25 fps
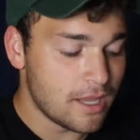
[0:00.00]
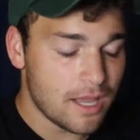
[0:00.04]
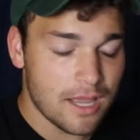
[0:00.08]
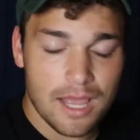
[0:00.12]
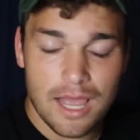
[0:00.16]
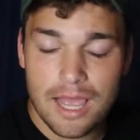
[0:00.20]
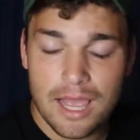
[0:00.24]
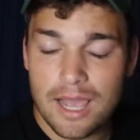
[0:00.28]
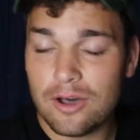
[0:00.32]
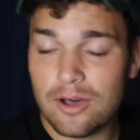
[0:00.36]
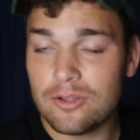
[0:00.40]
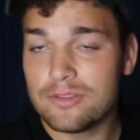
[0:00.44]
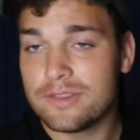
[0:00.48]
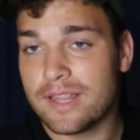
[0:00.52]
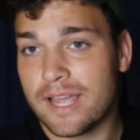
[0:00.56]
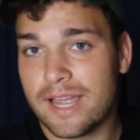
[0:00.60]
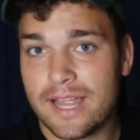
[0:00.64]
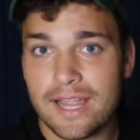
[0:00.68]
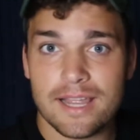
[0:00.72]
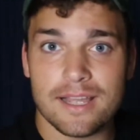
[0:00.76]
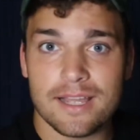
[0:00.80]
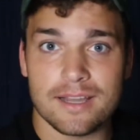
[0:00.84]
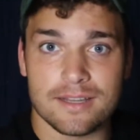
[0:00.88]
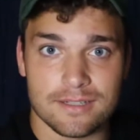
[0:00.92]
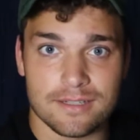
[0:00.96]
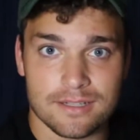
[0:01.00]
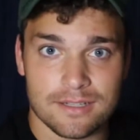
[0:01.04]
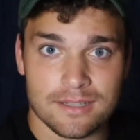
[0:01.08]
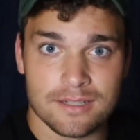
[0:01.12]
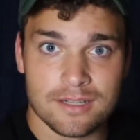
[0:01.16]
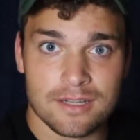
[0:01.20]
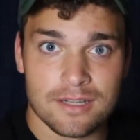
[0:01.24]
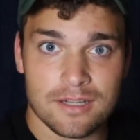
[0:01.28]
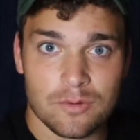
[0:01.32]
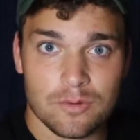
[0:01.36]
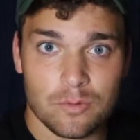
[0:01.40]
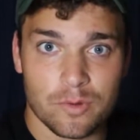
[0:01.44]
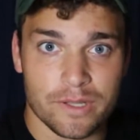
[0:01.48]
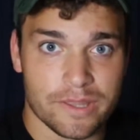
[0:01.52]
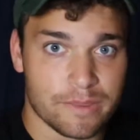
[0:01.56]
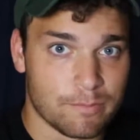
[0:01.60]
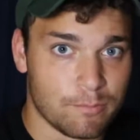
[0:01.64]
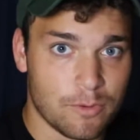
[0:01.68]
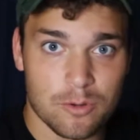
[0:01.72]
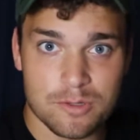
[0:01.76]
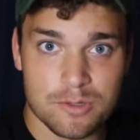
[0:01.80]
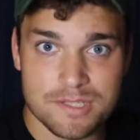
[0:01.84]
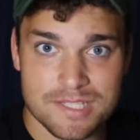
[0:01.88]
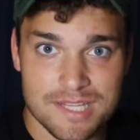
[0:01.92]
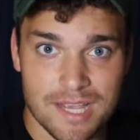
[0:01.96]
held the hand with
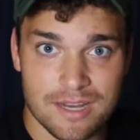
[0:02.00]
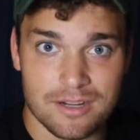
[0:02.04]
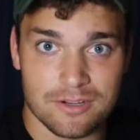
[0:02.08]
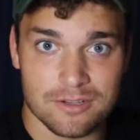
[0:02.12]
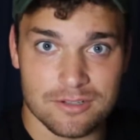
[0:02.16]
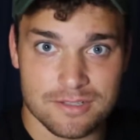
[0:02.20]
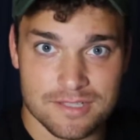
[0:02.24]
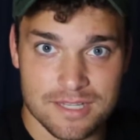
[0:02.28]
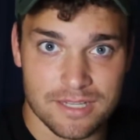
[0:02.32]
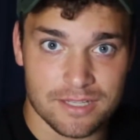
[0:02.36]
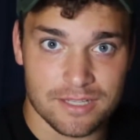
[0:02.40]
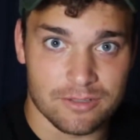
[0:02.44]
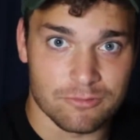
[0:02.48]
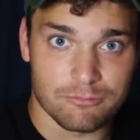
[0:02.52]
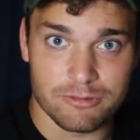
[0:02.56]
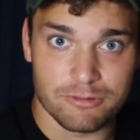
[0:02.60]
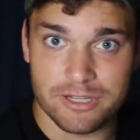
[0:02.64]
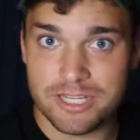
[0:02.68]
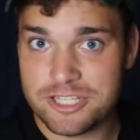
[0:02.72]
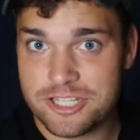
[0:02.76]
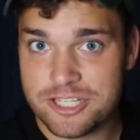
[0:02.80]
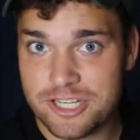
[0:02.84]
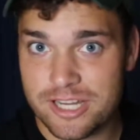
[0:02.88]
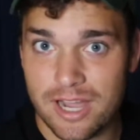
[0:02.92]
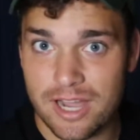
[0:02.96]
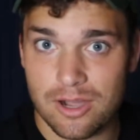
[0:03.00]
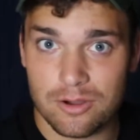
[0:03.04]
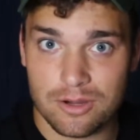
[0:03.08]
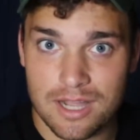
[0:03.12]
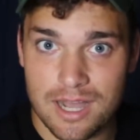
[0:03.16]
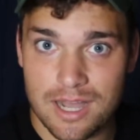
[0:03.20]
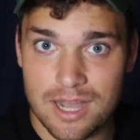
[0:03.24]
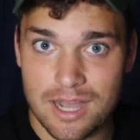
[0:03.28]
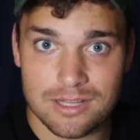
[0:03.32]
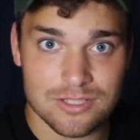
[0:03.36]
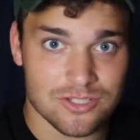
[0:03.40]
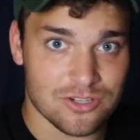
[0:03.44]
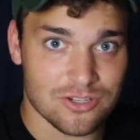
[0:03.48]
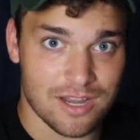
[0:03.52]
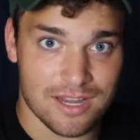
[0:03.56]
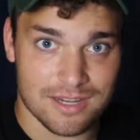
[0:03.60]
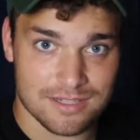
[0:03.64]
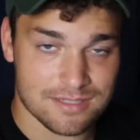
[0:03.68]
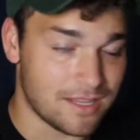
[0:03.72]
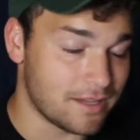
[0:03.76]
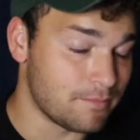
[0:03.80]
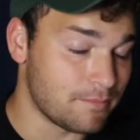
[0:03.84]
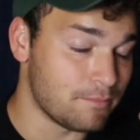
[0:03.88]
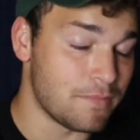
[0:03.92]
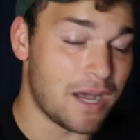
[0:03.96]
most centers in reaching out contracts
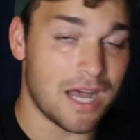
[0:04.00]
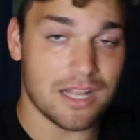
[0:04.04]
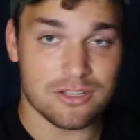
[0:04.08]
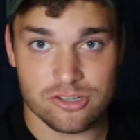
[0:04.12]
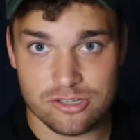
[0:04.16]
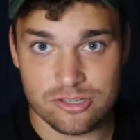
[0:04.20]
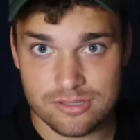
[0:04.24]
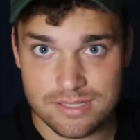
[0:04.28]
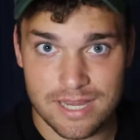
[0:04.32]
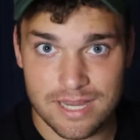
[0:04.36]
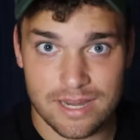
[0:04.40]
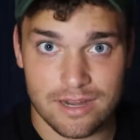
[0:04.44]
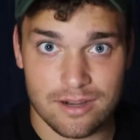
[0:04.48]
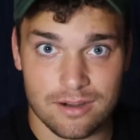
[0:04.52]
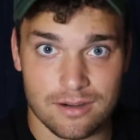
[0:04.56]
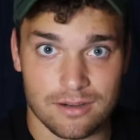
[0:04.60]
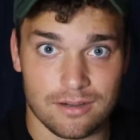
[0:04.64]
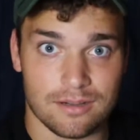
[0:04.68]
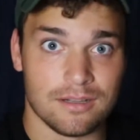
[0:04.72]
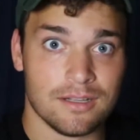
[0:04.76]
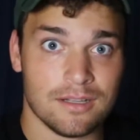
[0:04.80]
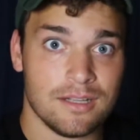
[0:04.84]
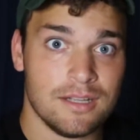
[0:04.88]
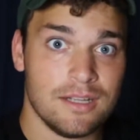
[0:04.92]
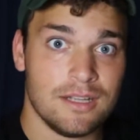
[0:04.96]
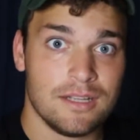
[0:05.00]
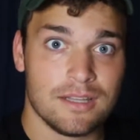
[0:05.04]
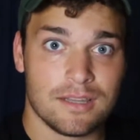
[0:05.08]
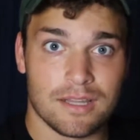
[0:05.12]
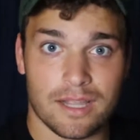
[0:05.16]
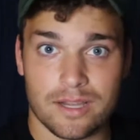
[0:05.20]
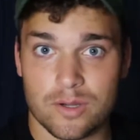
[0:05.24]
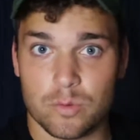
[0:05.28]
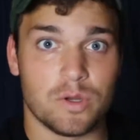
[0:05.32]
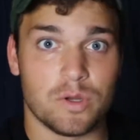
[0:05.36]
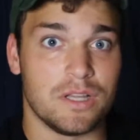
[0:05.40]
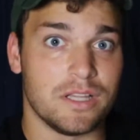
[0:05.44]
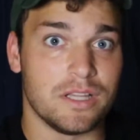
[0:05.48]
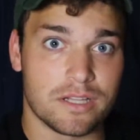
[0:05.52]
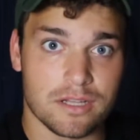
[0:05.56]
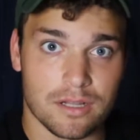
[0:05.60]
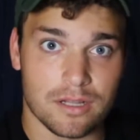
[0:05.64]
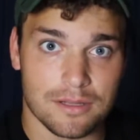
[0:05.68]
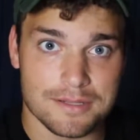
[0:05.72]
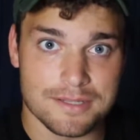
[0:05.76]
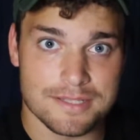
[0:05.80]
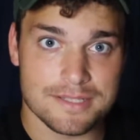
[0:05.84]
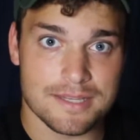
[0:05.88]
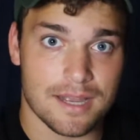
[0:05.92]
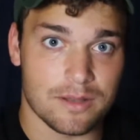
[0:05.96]
like Montrezl Harrell, like Willie
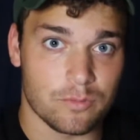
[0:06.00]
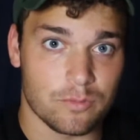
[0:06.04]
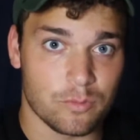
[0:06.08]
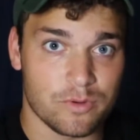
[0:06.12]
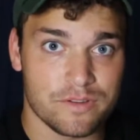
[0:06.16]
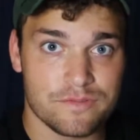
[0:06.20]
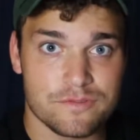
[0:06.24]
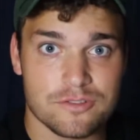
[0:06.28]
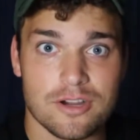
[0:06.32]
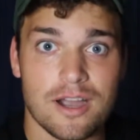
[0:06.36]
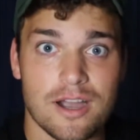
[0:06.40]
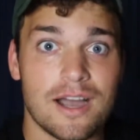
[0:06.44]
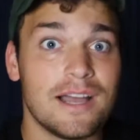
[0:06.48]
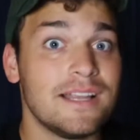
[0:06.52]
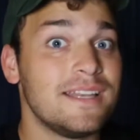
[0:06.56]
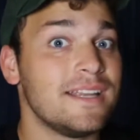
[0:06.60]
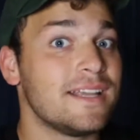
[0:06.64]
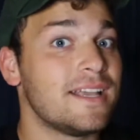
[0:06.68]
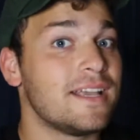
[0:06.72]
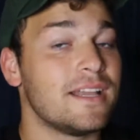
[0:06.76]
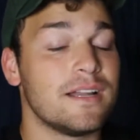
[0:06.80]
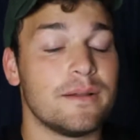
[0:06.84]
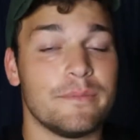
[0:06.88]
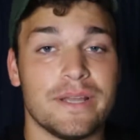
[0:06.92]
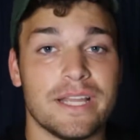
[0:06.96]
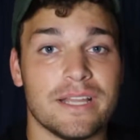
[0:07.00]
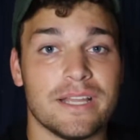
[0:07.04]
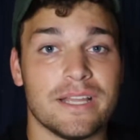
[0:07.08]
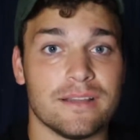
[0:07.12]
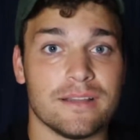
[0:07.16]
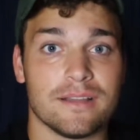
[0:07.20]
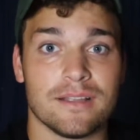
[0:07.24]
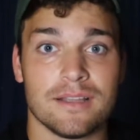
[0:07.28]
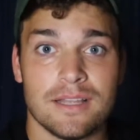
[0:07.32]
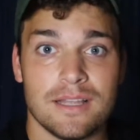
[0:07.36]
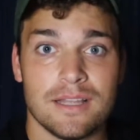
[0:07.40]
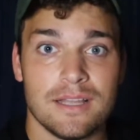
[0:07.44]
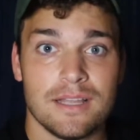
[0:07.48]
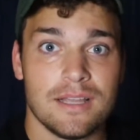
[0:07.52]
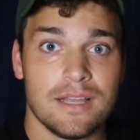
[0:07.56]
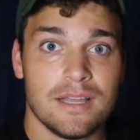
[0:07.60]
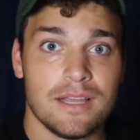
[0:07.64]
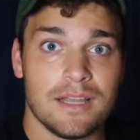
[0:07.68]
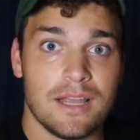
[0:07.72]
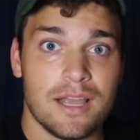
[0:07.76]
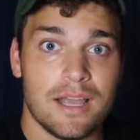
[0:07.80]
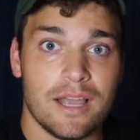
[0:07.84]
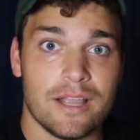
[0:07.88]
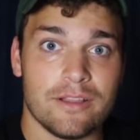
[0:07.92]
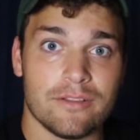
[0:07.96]
Cauley-Stein. We've tried to get them in.
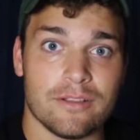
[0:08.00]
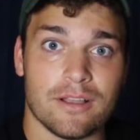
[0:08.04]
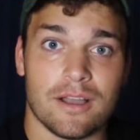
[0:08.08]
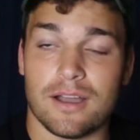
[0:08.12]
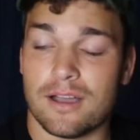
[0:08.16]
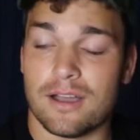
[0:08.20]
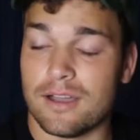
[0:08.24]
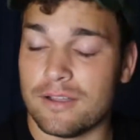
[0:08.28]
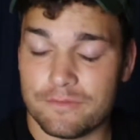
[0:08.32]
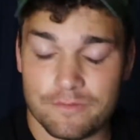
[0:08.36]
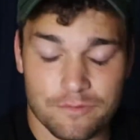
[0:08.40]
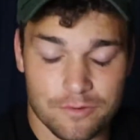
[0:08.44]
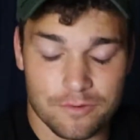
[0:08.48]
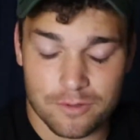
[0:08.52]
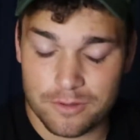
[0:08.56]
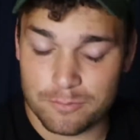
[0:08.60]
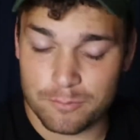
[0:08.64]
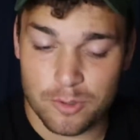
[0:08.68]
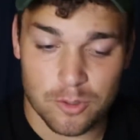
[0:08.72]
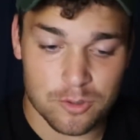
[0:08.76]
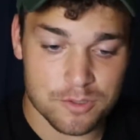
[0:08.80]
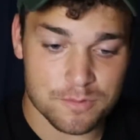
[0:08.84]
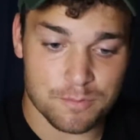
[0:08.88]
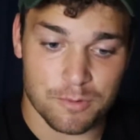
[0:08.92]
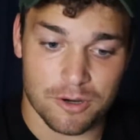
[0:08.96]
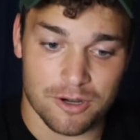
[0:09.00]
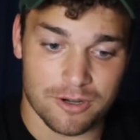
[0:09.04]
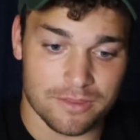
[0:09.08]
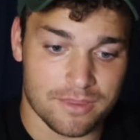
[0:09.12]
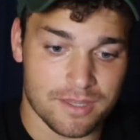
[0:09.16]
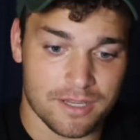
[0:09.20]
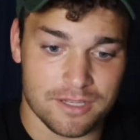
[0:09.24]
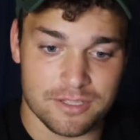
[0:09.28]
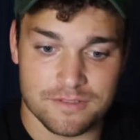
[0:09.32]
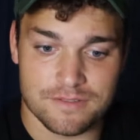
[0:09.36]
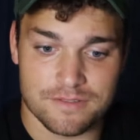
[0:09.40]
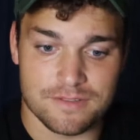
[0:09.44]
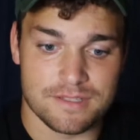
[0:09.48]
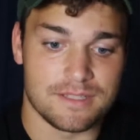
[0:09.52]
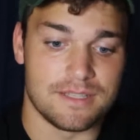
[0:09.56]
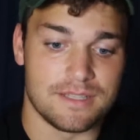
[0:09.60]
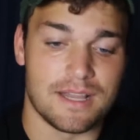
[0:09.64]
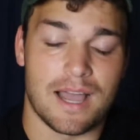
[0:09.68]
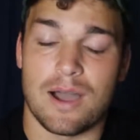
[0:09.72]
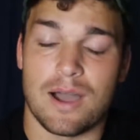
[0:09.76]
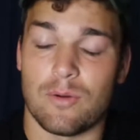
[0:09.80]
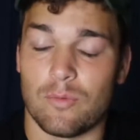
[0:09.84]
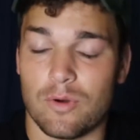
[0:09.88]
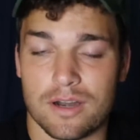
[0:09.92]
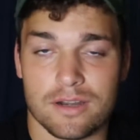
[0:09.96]
And for the most part, they just
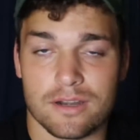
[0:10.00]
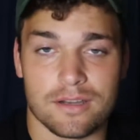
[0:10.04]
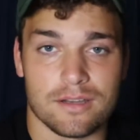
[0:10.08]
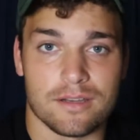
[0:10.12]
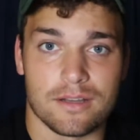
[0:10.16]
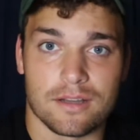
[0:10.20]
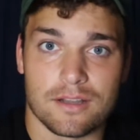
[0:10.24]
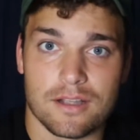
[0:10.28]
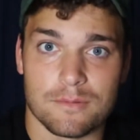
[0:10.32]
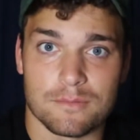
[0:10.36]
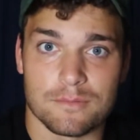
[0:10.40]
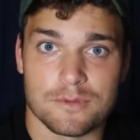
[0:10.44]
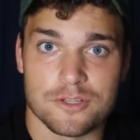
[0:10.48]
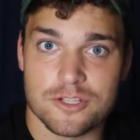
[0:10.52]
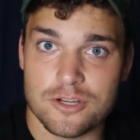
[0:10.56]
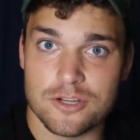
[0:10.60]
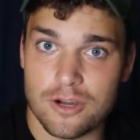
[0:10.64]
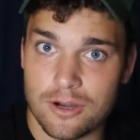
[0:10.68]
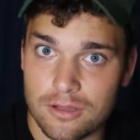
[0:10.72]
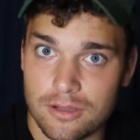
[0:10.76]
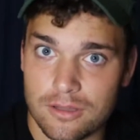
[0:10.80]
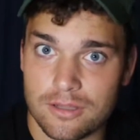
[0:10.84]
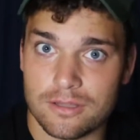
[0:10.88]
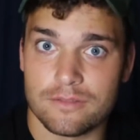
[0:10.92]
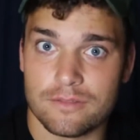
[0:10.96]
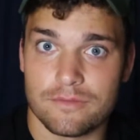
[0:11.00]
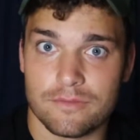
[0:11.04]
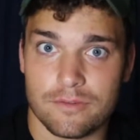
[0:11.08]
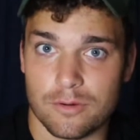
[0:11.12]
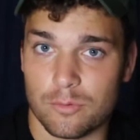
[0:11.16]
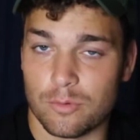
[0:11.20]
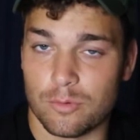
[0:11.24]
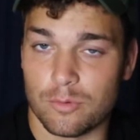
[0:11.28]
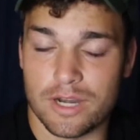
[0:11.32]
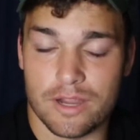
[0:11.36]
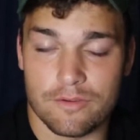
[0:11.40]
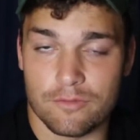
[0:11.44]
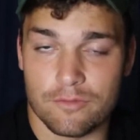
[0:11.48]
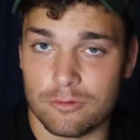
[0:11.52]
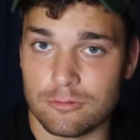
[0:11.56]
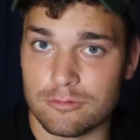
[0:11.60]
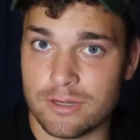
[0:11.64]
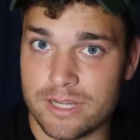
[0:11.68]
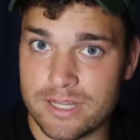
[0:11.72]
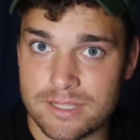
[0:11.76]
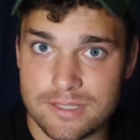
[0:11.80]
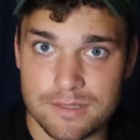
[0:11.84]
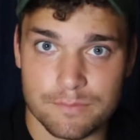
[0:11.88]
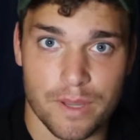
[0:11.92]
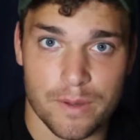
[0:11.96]
not wanting to come to Charlotte for whatever
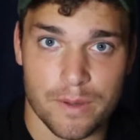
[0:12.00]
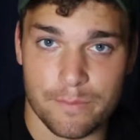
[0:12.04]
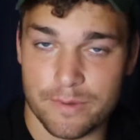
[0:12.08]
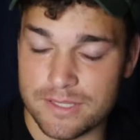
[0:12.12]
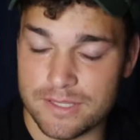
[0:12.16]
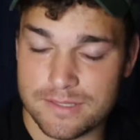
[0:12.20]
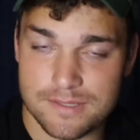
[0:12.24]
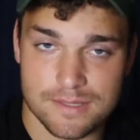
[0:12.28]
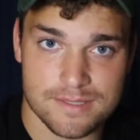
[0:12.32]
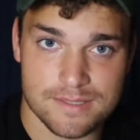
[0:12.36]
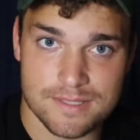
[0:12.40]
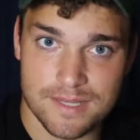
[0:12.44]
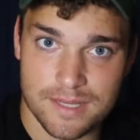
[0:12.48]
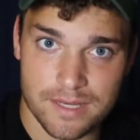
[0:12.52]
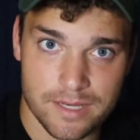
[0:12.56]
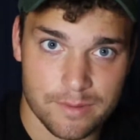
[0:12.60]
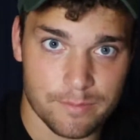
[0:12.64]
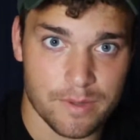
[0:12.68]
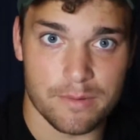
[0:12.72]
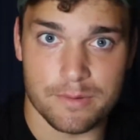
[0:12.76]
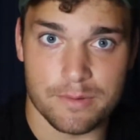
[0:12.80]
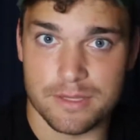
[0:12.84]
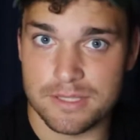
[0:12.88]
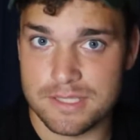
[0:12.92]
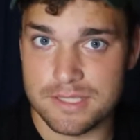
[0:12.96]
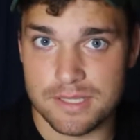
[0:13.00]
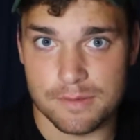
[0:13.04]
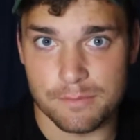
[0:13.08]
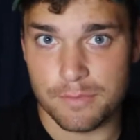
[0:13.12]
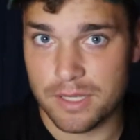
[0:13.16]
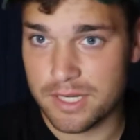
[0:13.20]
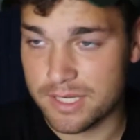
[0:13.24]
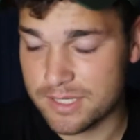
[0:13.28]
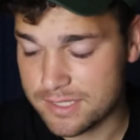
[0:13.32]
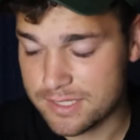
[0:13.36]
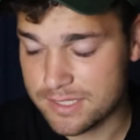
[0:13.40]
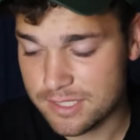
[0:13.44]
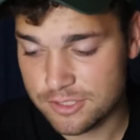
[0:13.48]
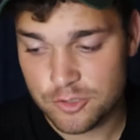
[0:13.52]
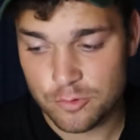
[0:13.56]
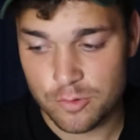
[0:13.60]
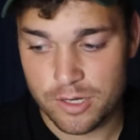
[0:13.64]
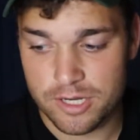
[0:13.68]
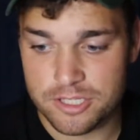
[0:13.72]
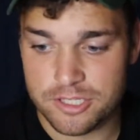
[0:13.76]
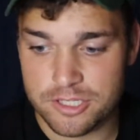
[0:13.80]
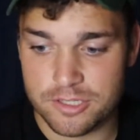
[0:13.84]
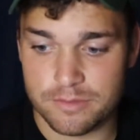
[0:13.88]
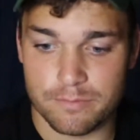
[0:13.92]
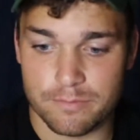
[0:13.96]
reason. Maybe it's the city, maybe it's the money
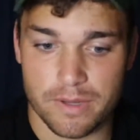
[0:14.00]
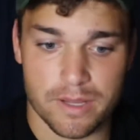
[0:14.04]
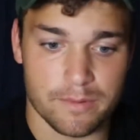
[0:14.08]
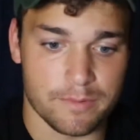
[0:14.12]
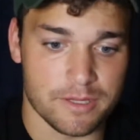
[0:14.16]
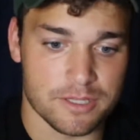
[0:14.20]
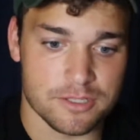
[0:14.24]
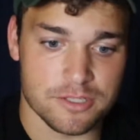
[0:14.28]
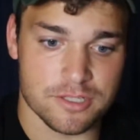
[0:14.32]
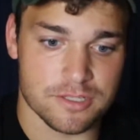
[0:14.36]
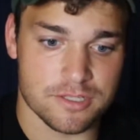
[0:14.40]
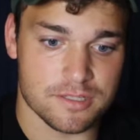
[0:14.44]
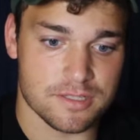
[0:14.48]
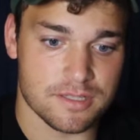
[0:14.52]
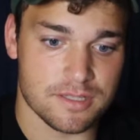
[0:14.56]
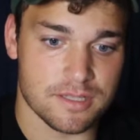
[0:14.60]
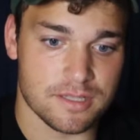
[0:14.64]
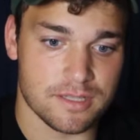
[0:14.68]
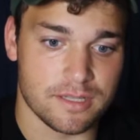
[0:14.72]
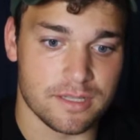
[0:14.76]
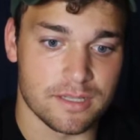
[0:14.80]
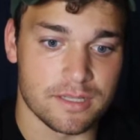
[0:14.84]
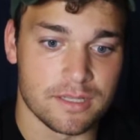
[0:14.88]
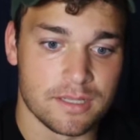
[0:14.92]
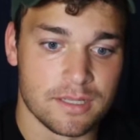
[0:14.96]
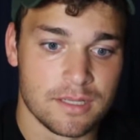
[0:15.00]
situation, maybe it's just the